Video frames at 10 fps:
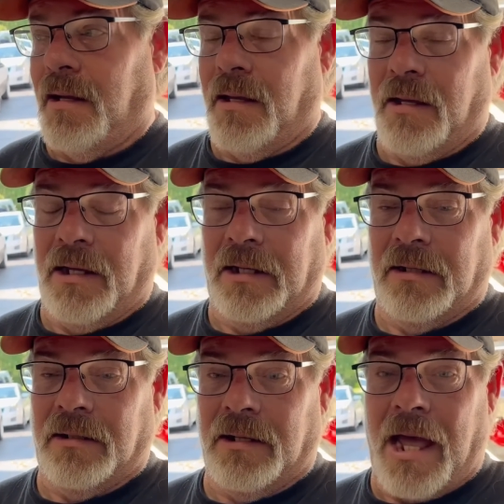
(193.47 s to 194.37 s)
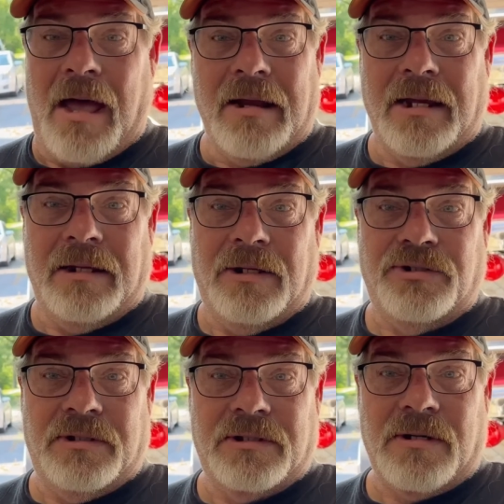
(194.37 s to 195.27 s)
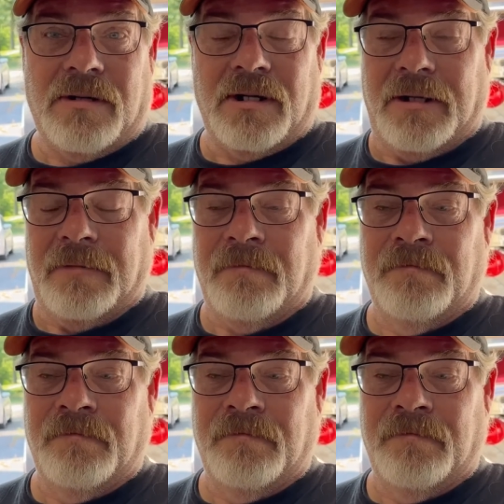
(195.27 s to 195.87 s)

And I gotta get used to this car again.